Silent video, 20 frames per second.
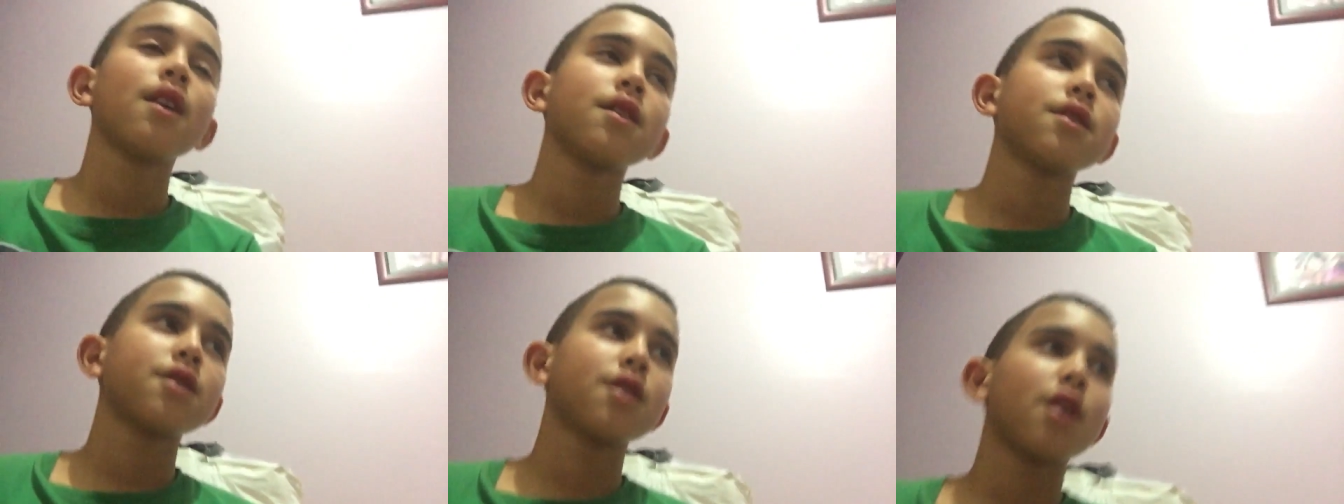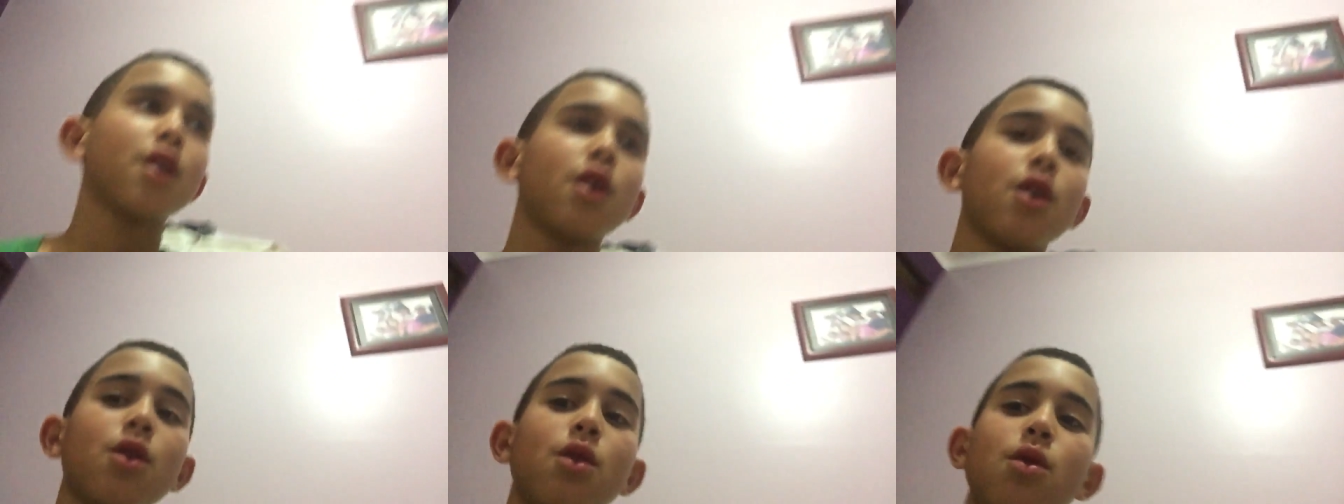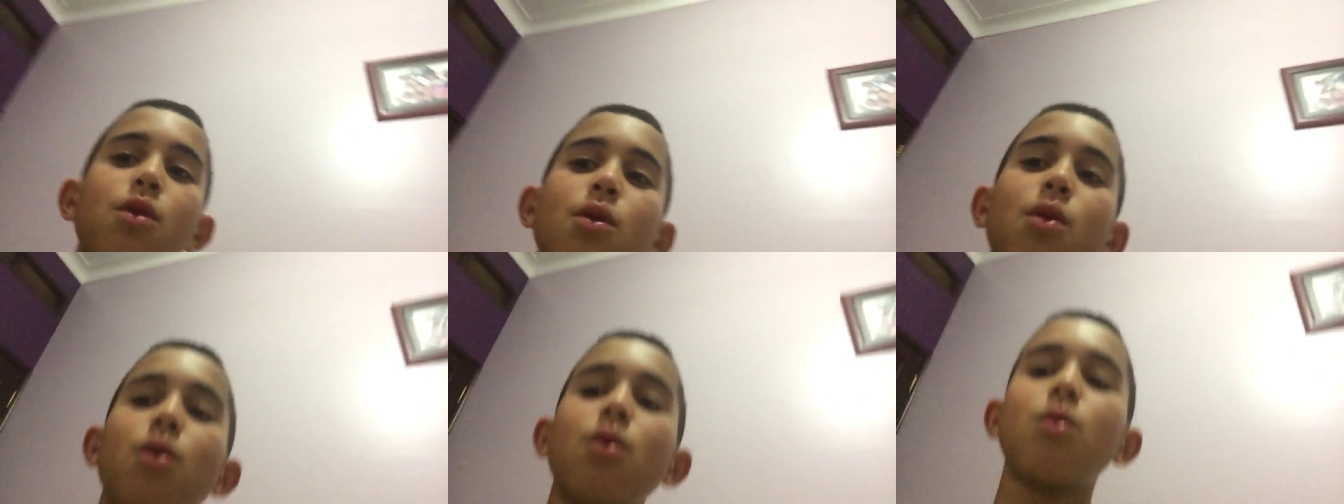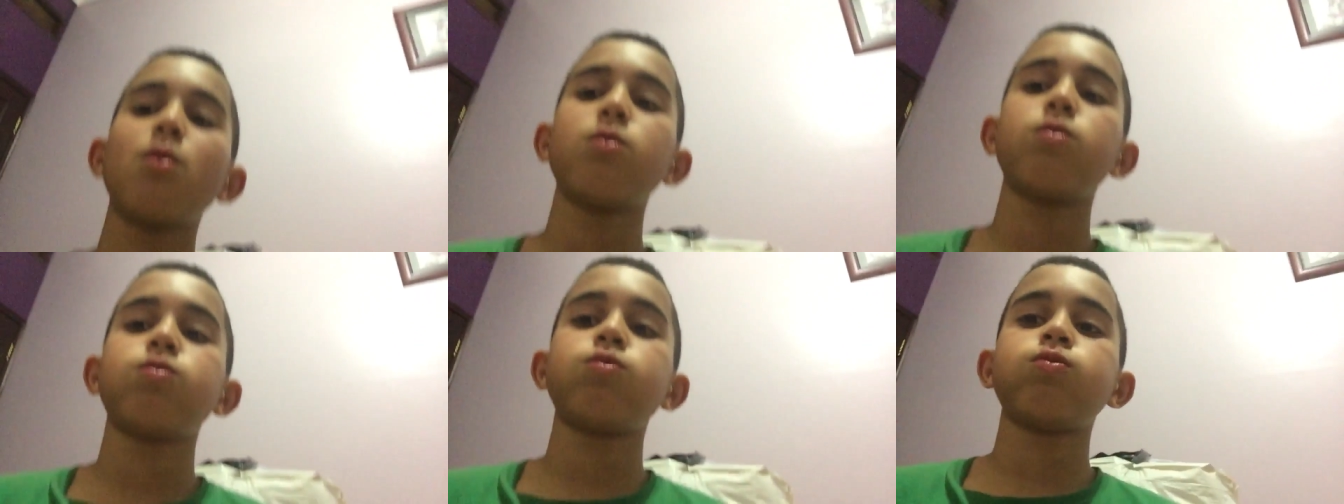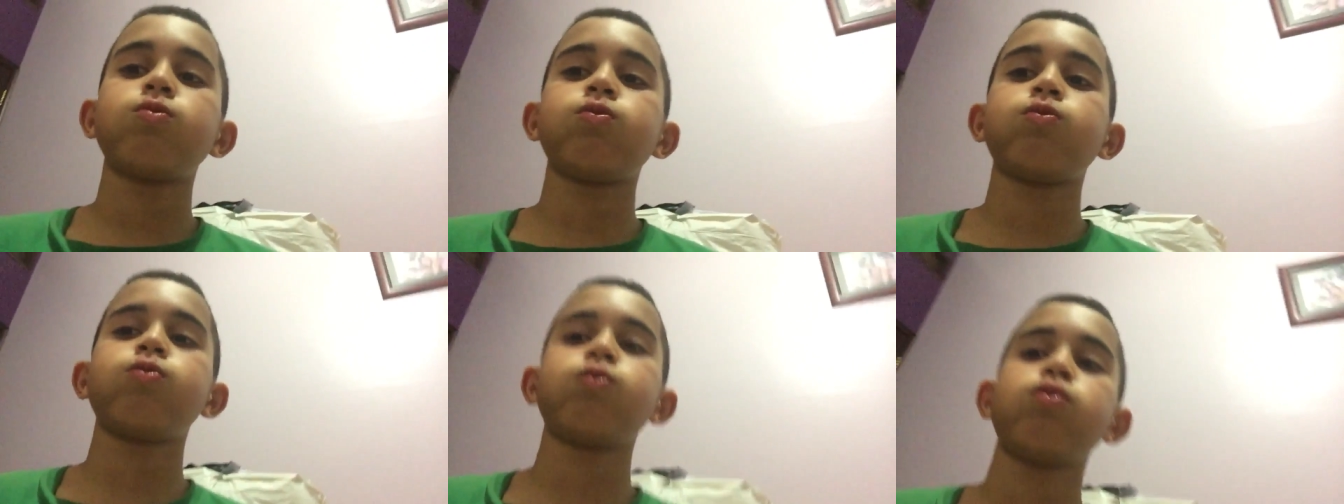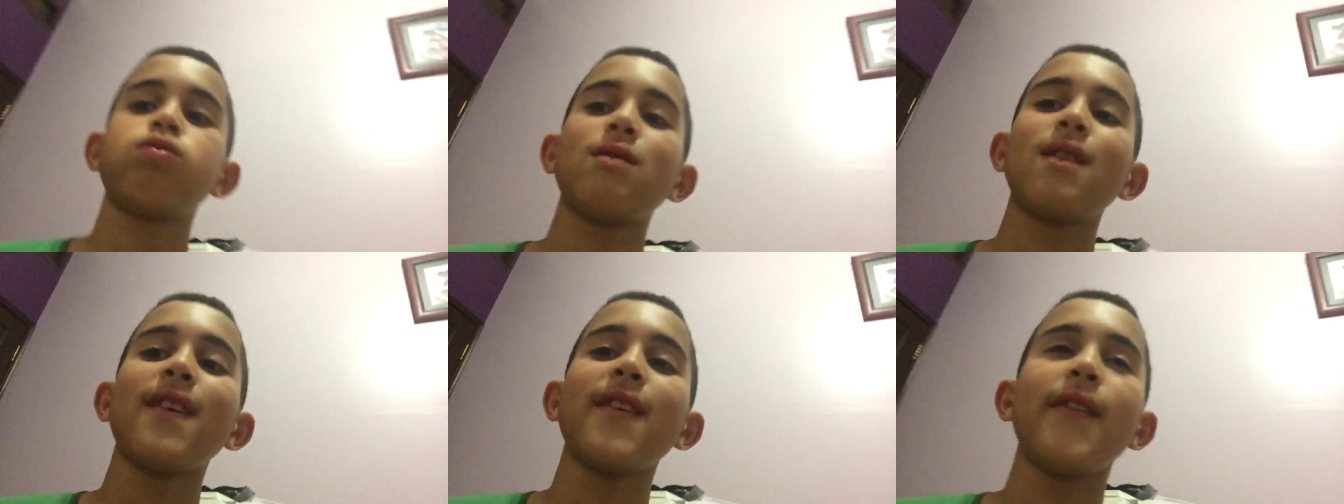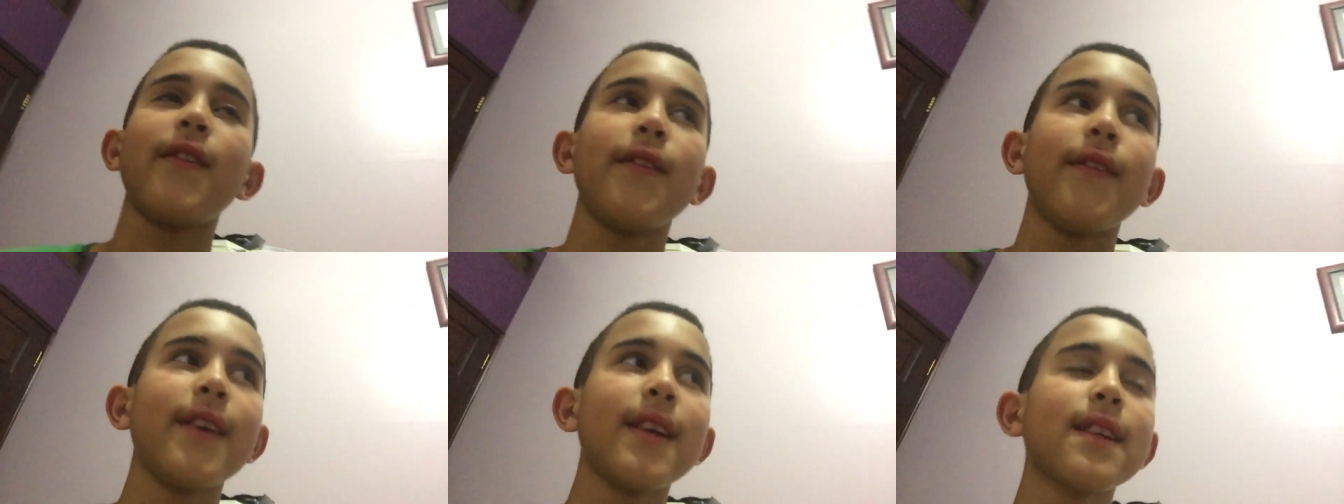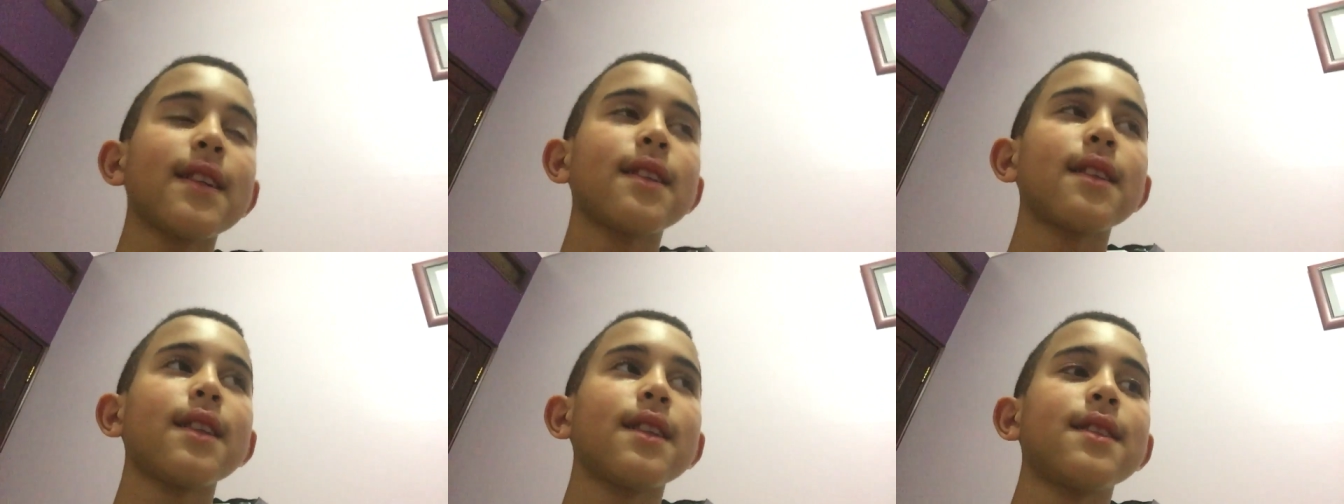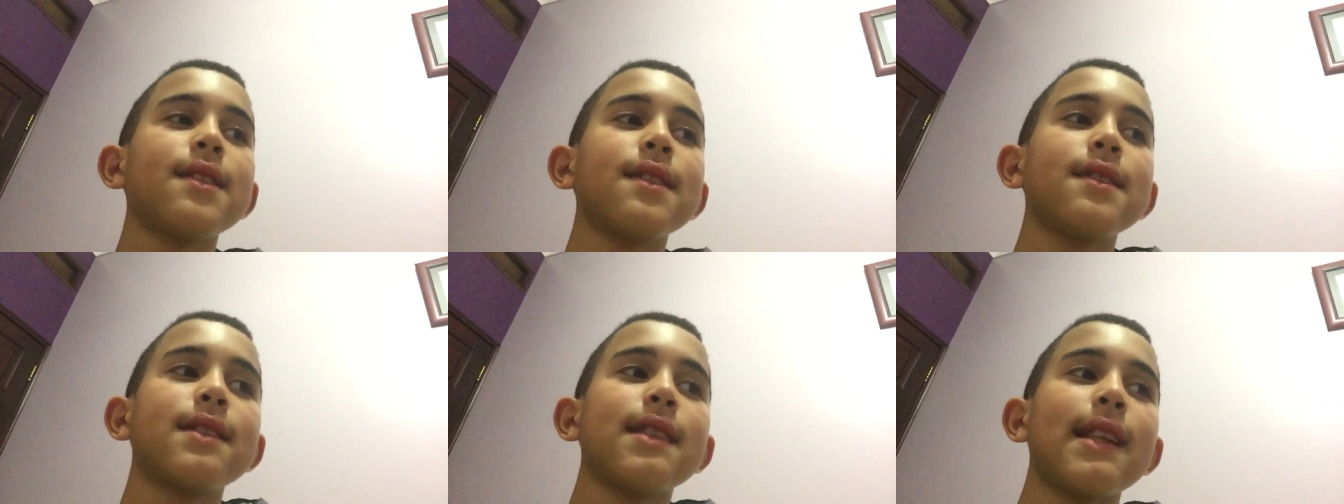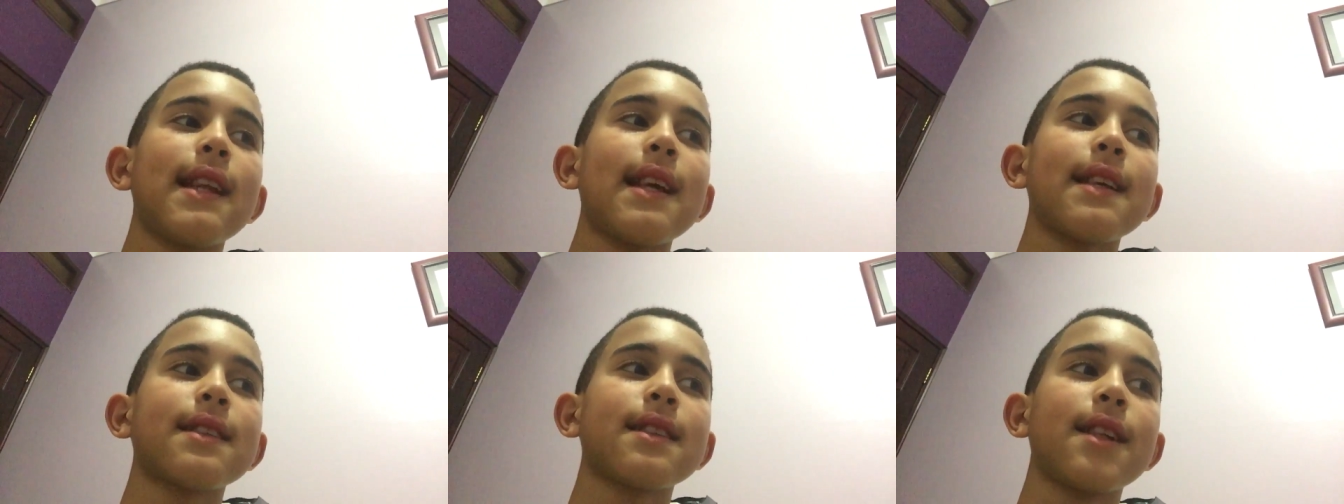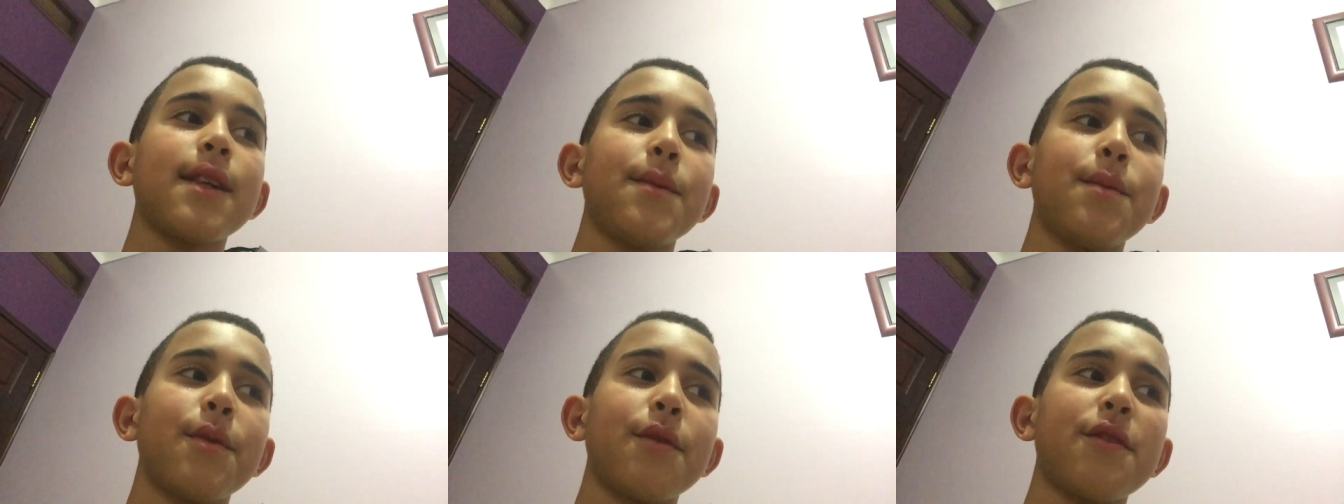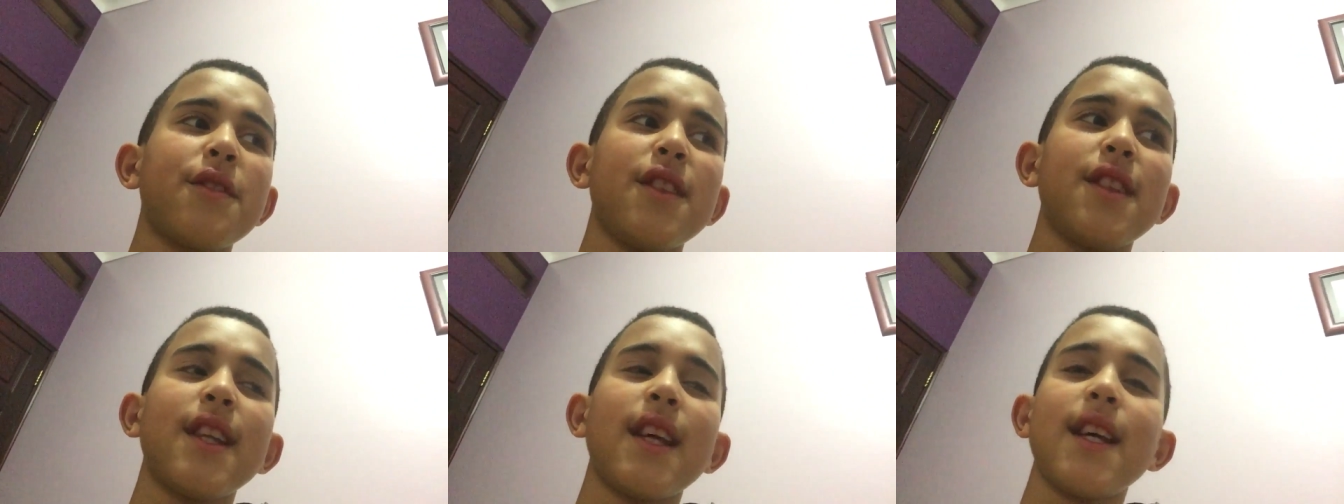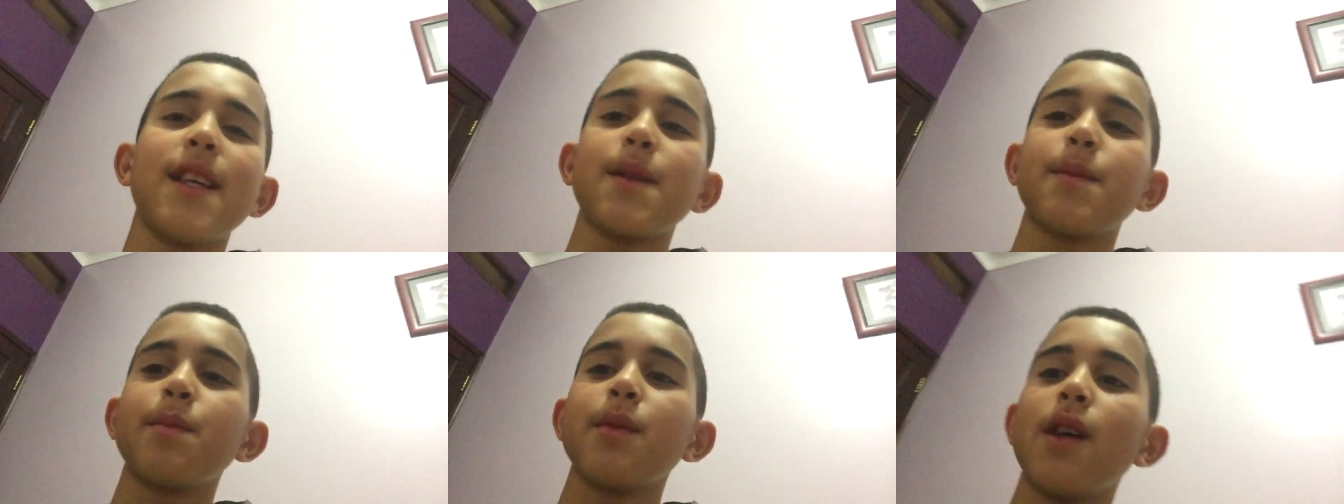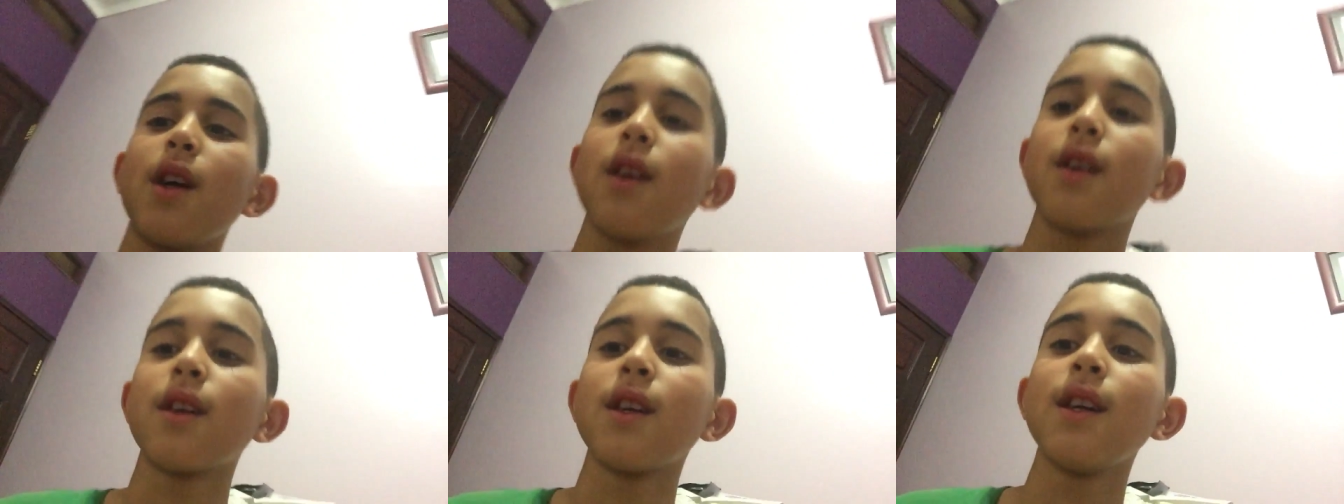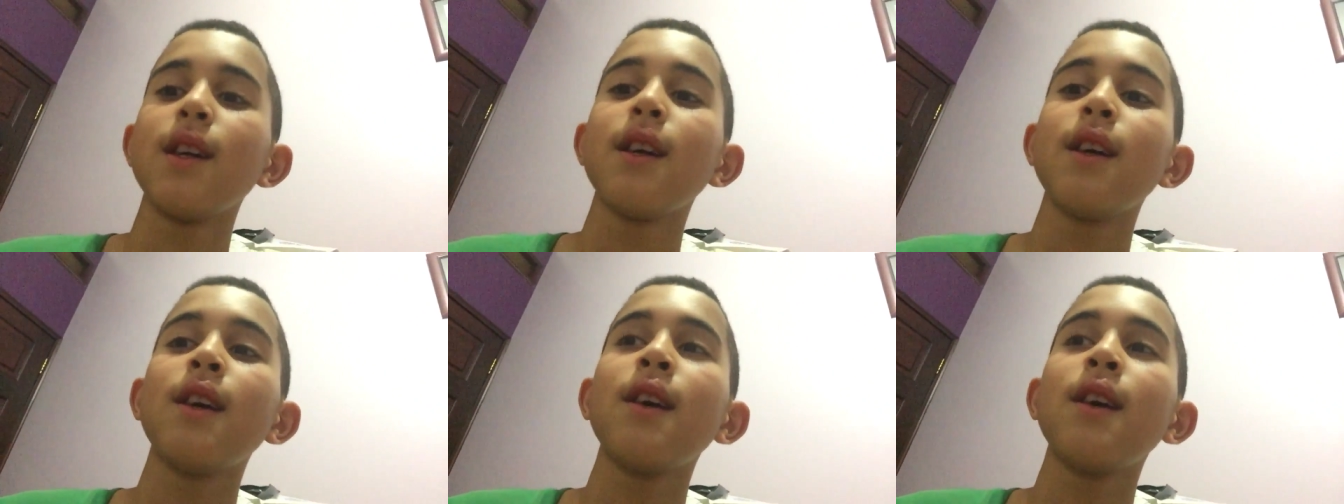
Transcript: So I think this is the last clip of today's vlog.